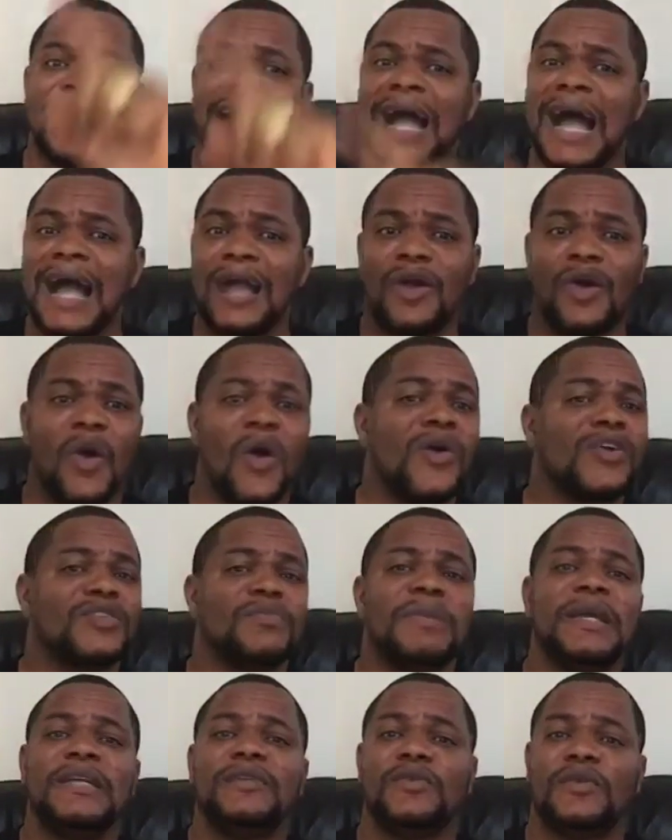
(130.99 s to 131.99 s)
If that
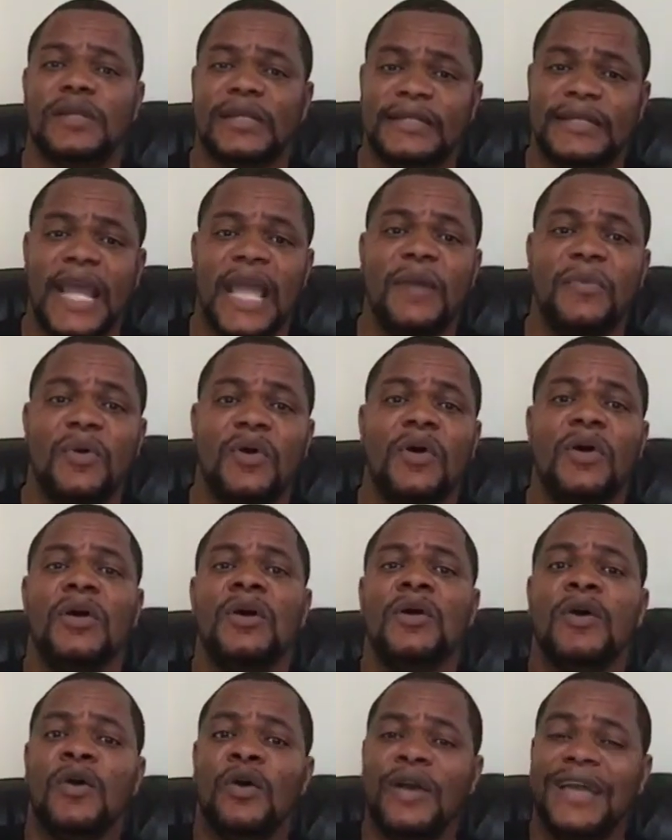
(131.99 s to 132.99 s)
guy calls me to the
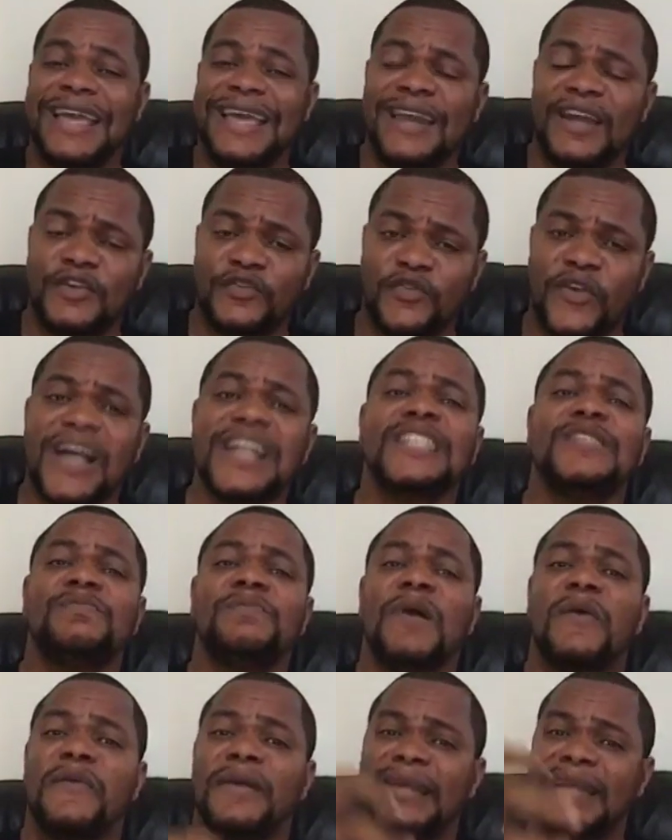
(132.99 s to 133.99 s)
table
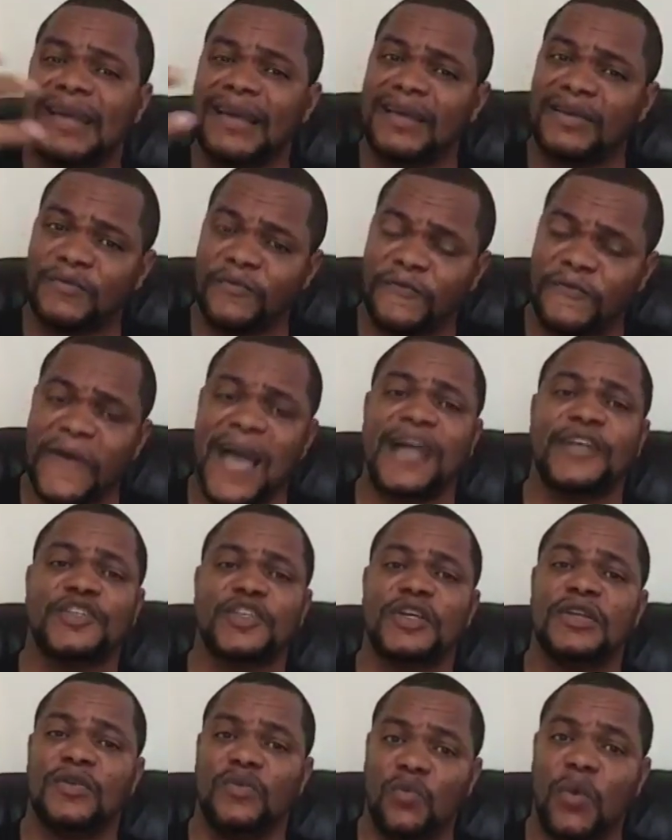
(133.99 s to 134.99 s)
in a transparent
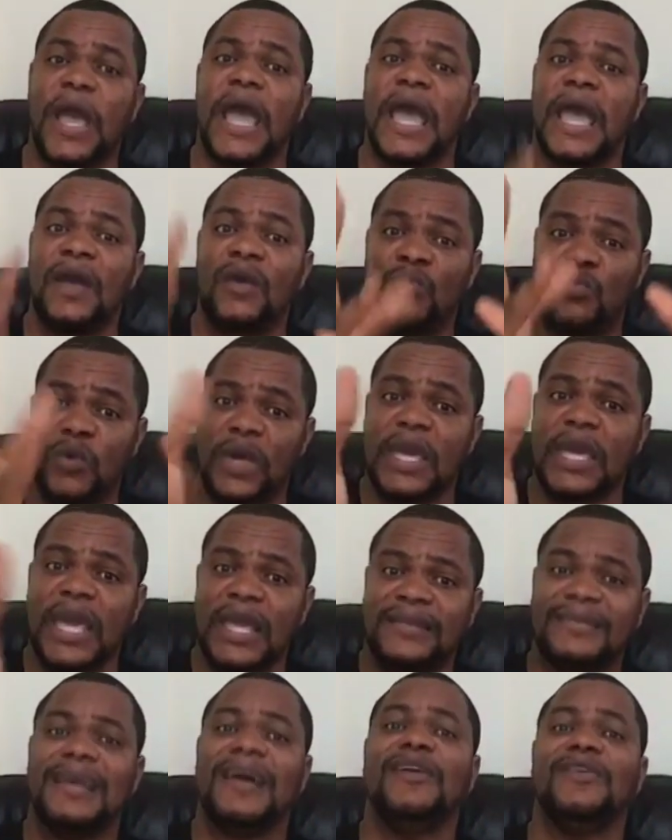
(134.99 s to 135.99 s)
fashion
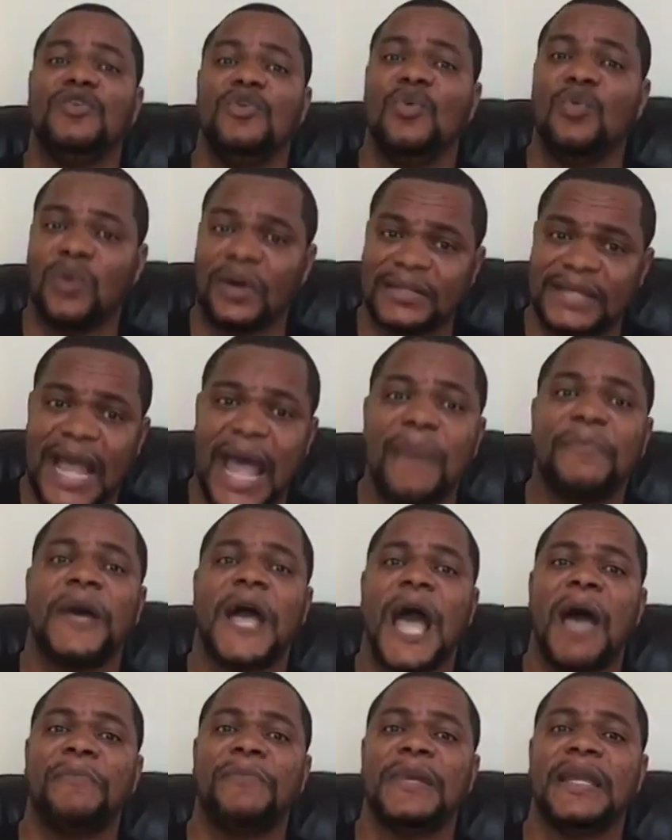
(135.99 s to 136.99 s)
where we tell you
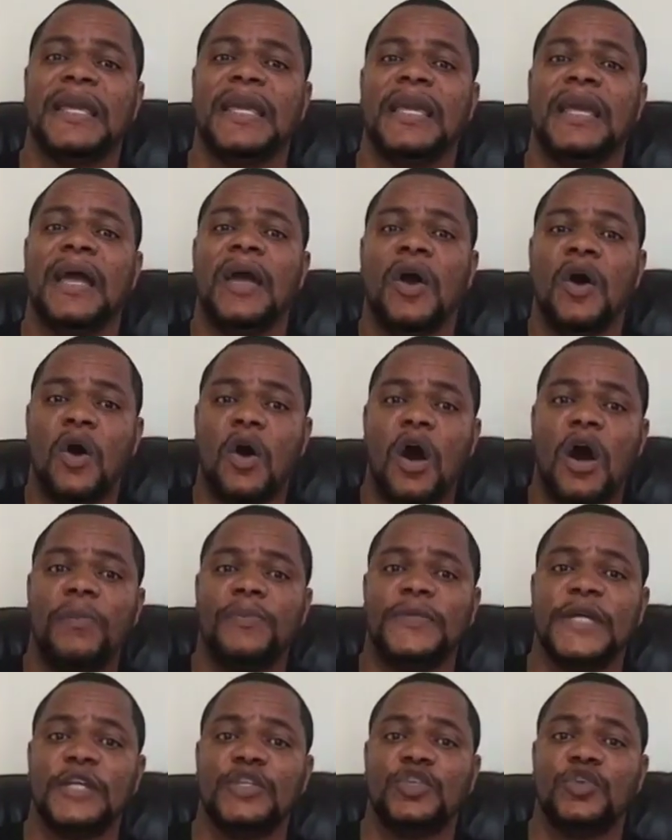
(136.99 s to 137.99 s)
what's
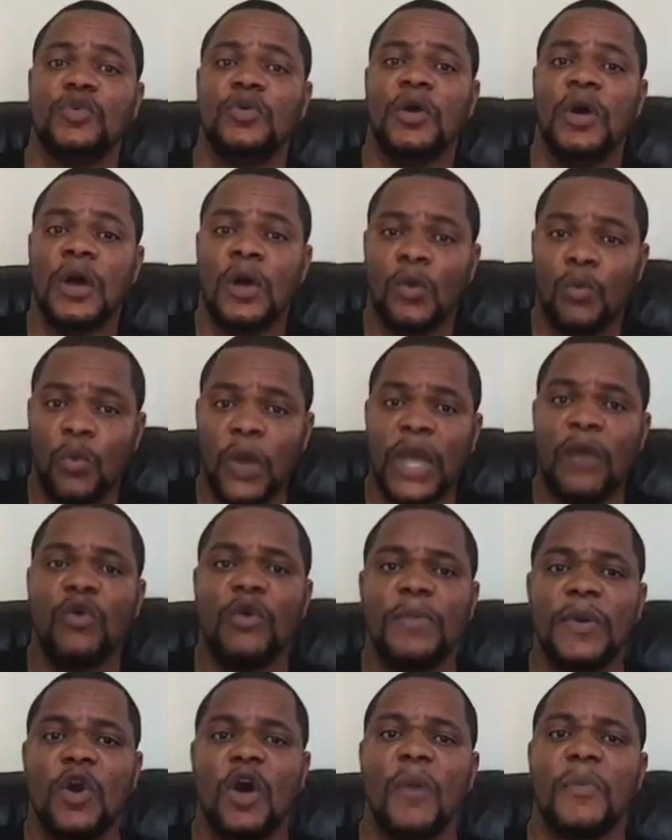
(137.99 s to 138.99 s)
happening, update
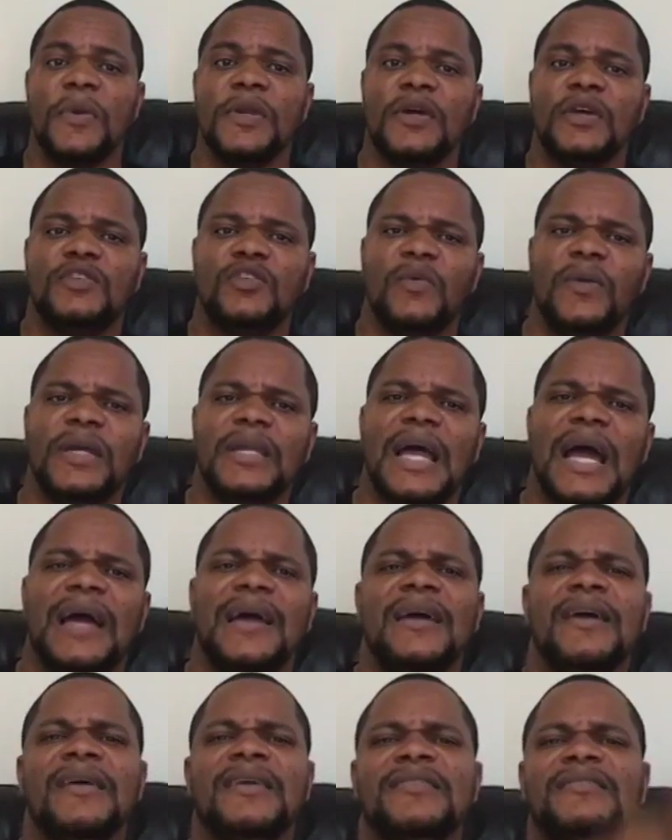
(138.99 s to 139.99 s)
you, we will be open
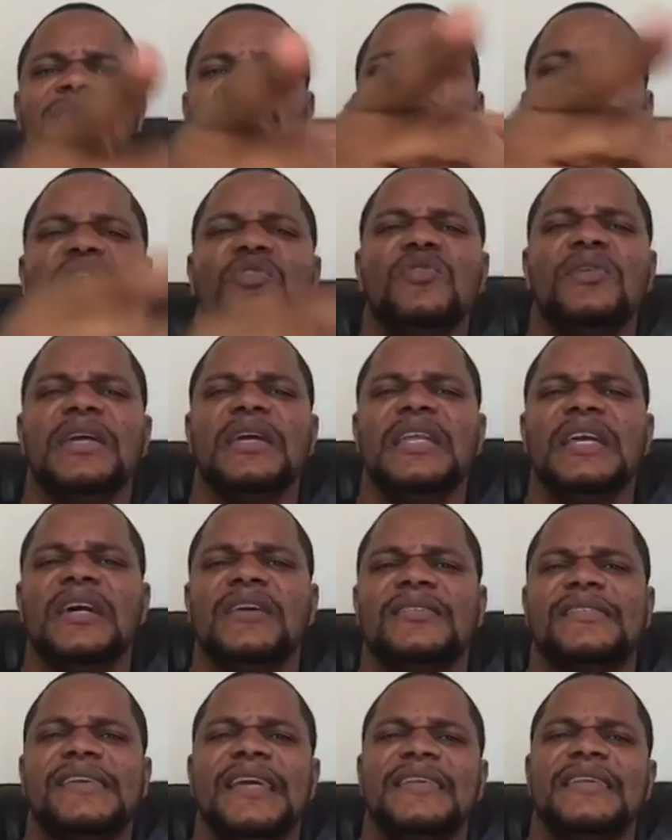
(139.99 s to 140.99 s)
to doing that. Some
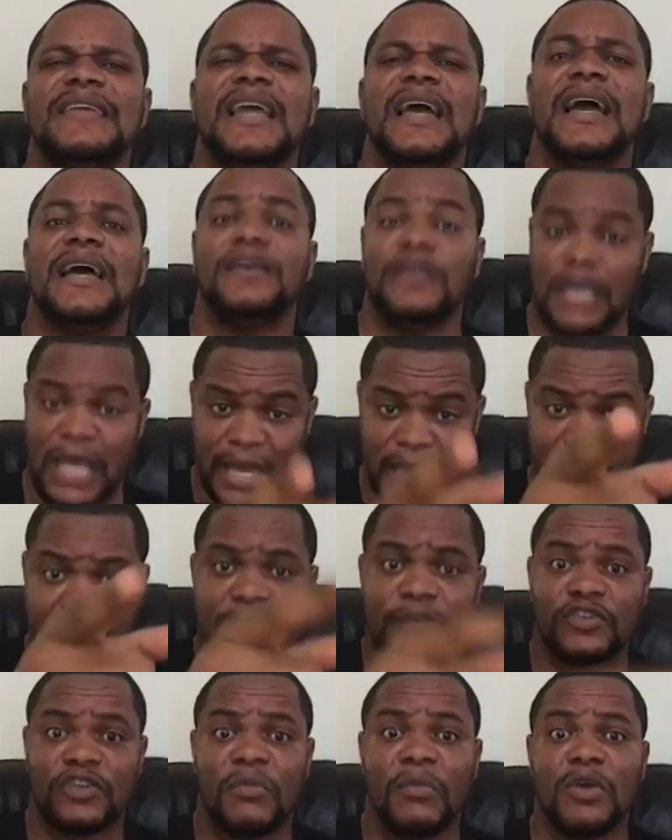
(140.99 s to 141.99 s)
of you idiots sit
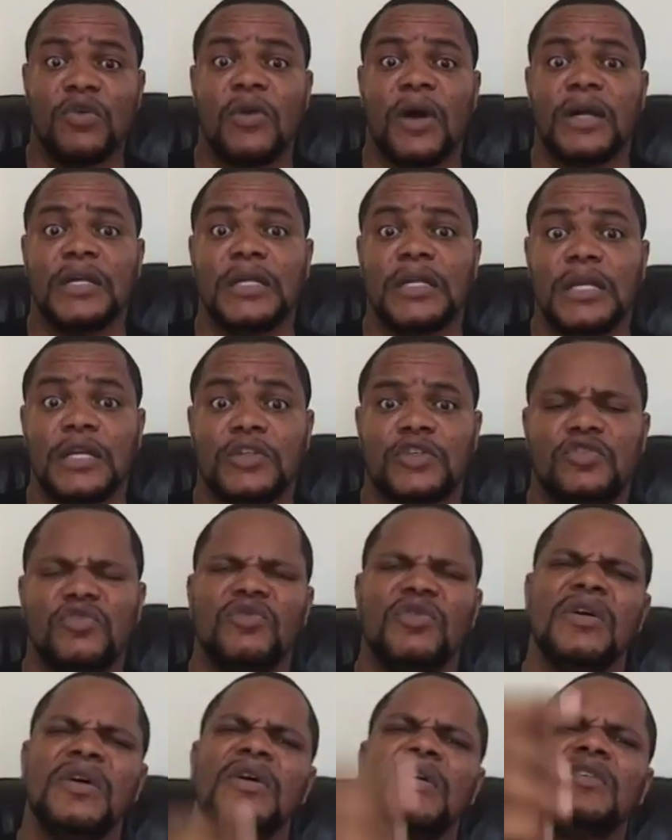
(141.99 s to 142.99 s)
here, and yes, some of you
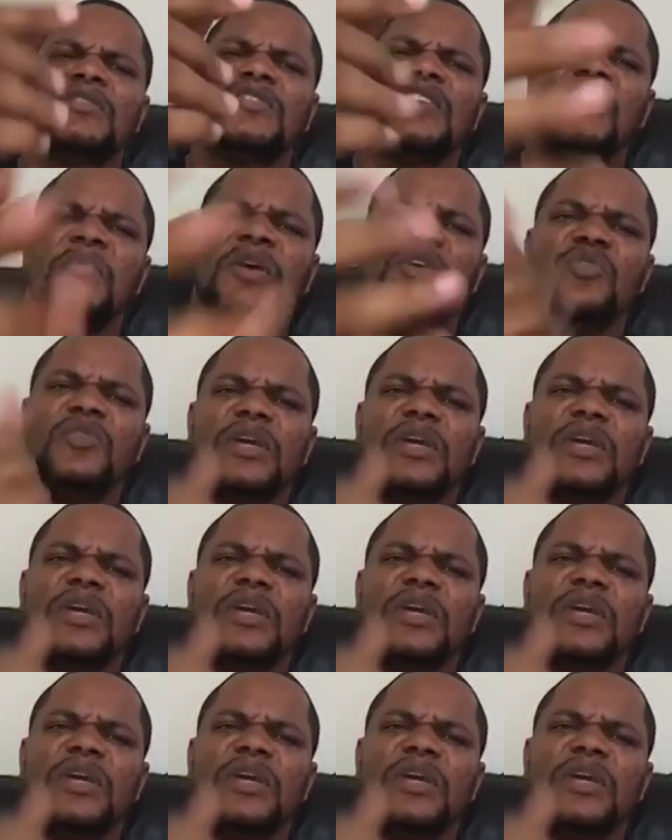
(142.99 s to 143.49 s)
are idiots too.